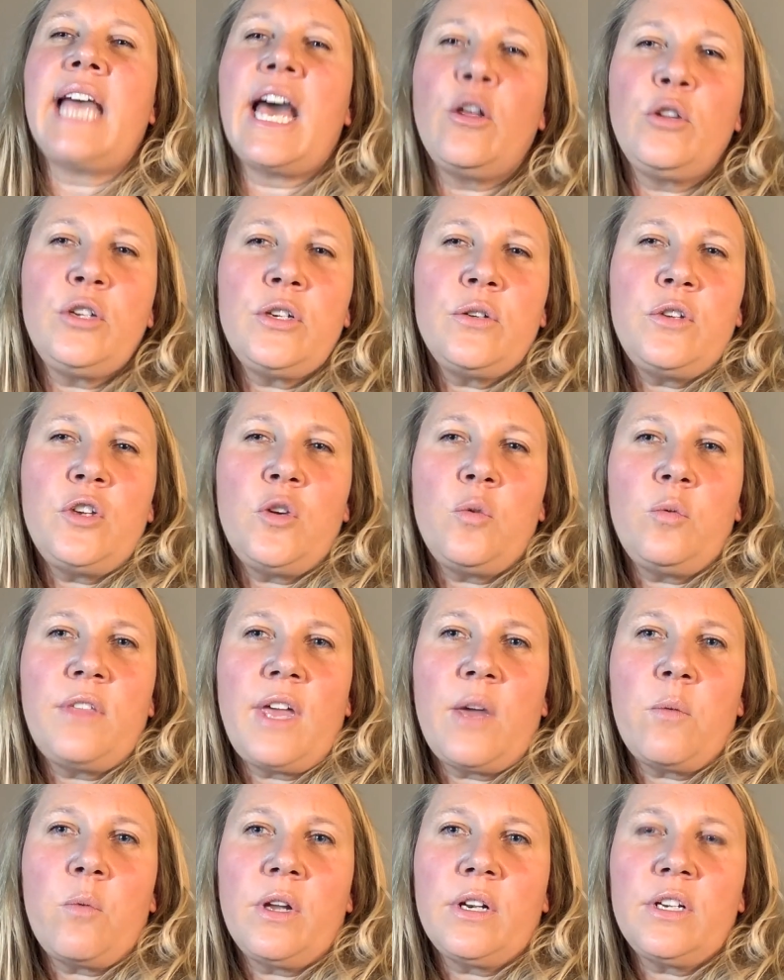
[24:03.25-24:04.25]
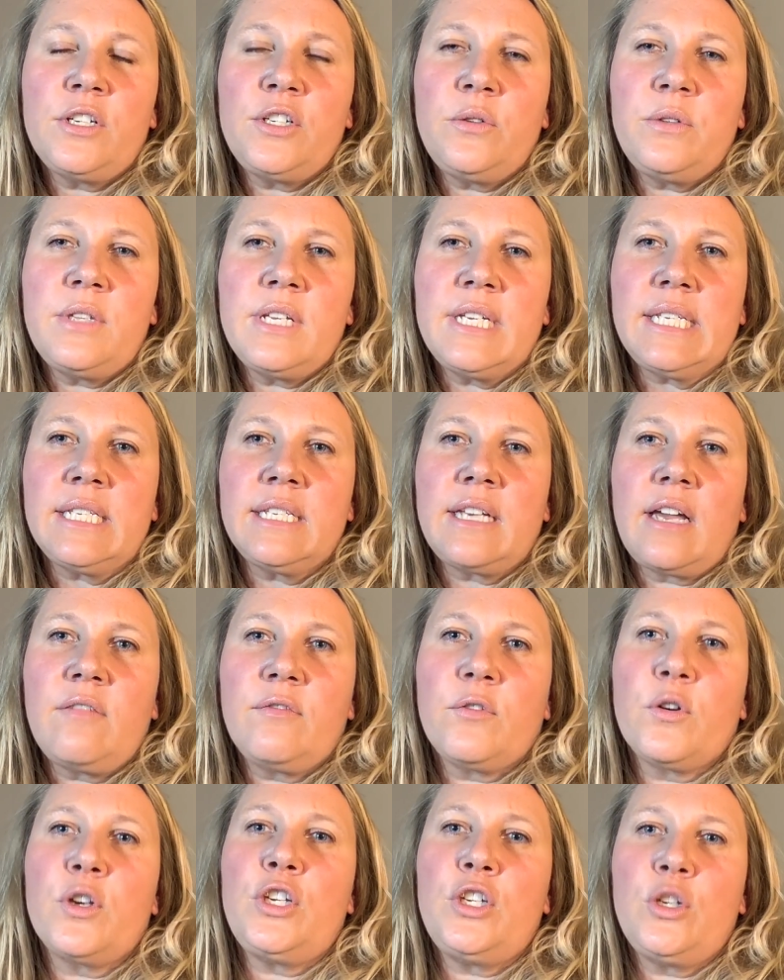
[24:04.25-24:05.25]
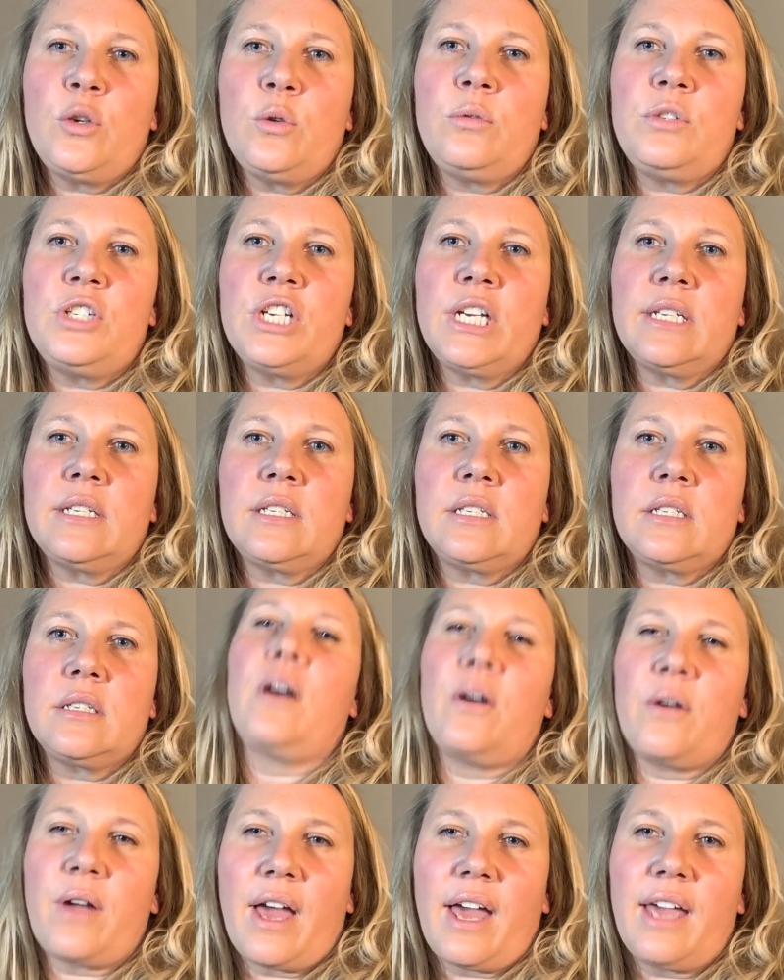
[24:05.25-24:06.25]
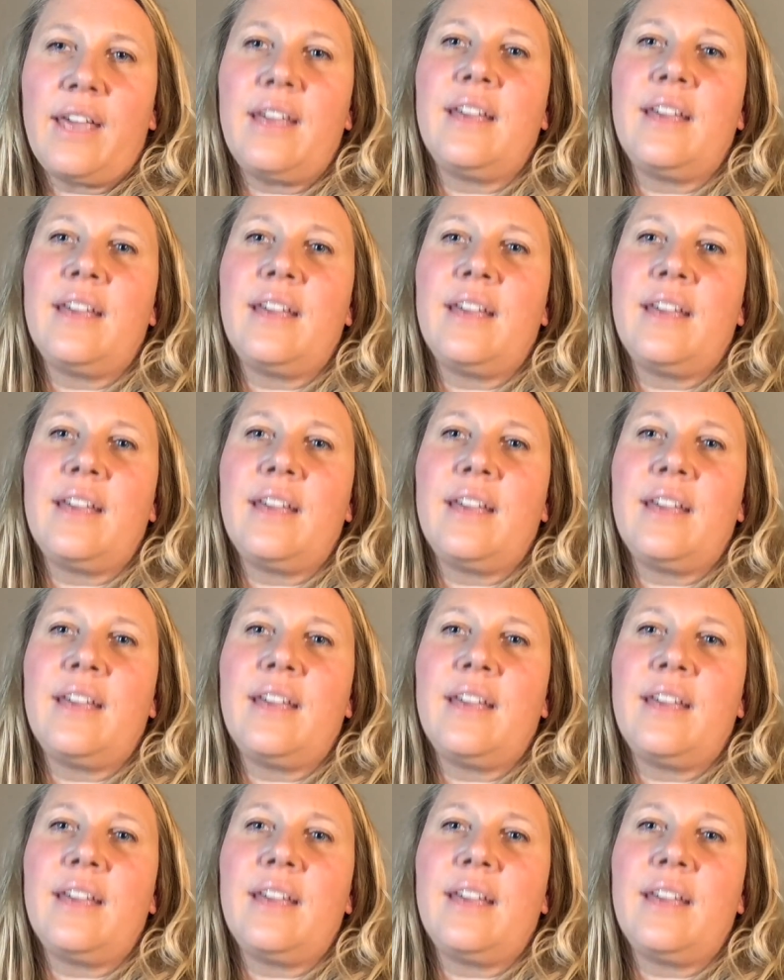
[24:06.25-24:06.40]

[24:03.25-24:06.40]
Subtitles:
tell you they want to do this stuff, or you just, okay.